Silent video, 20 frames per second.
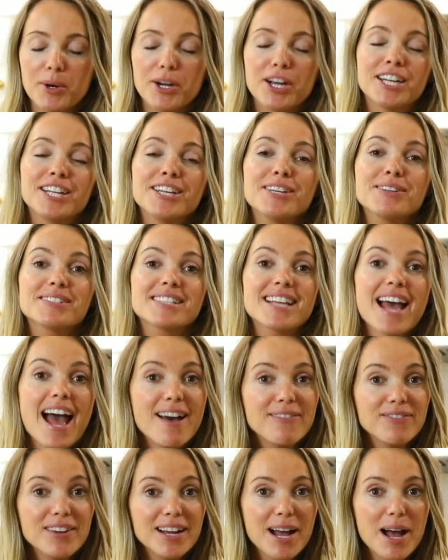we're gonna use
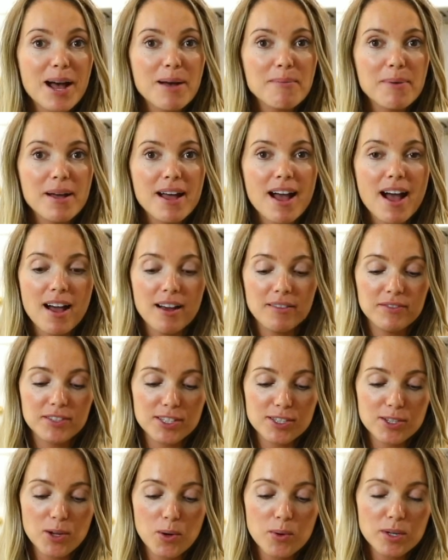half a cup of
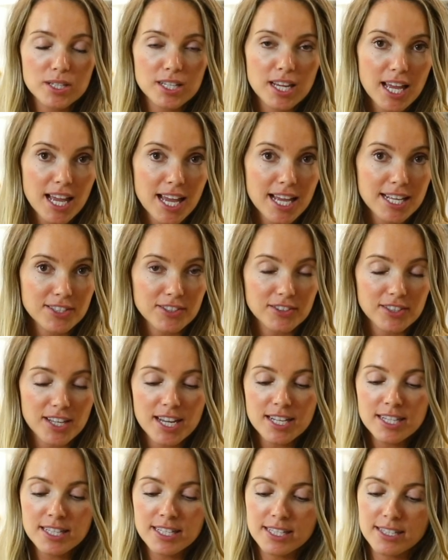soaked
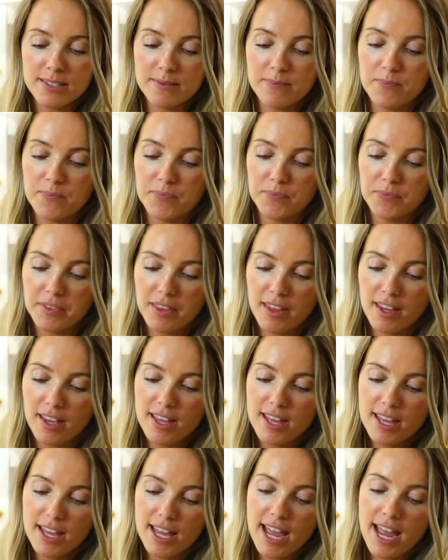hazelnuts.
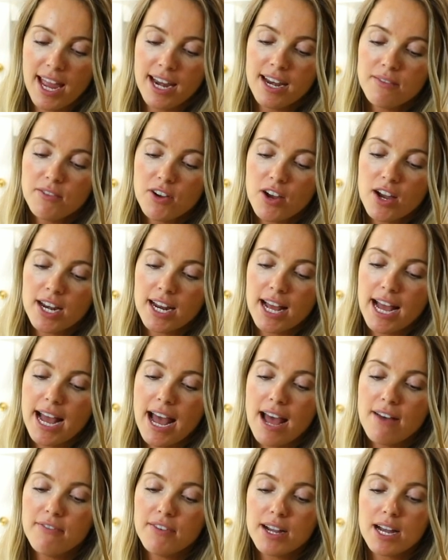And I've got
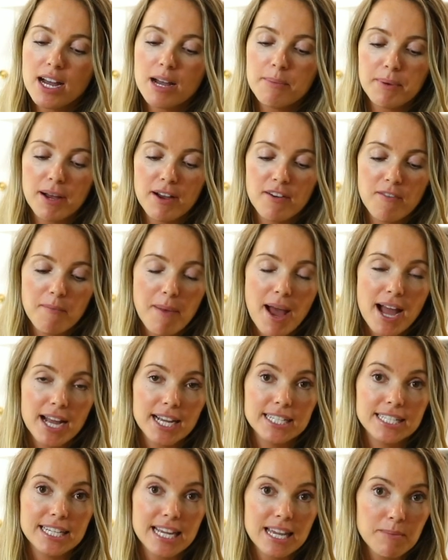half a cup of
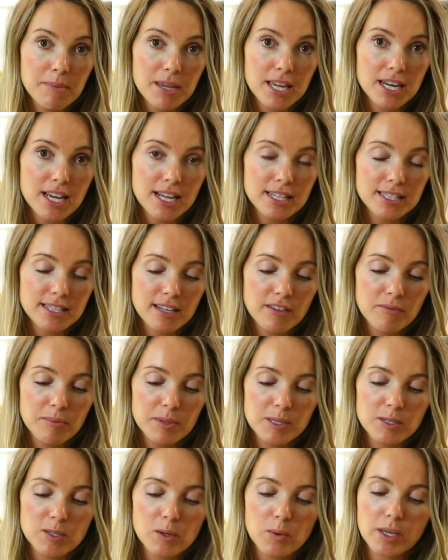macadamia nuts that have
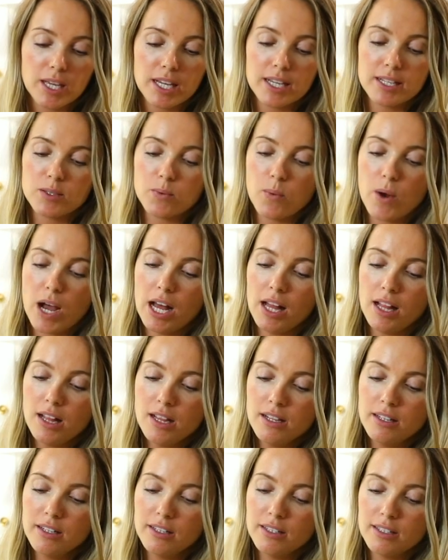been soaking as
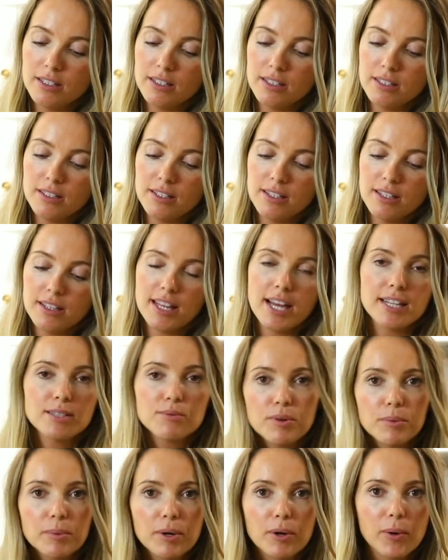well. That's
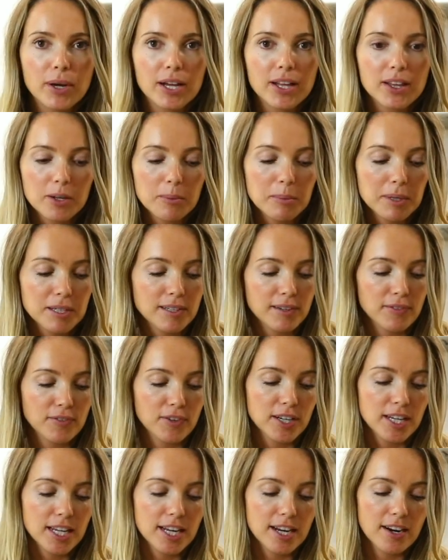where we're going a little bit
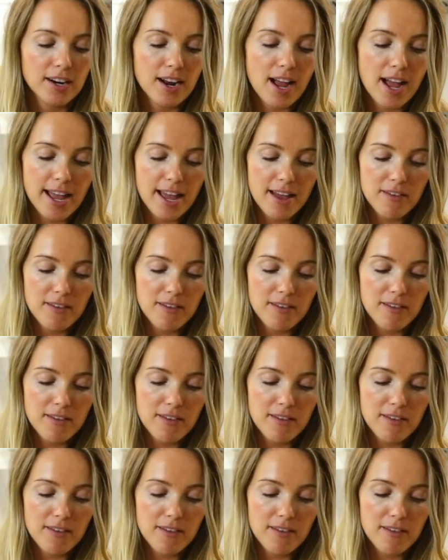different here. I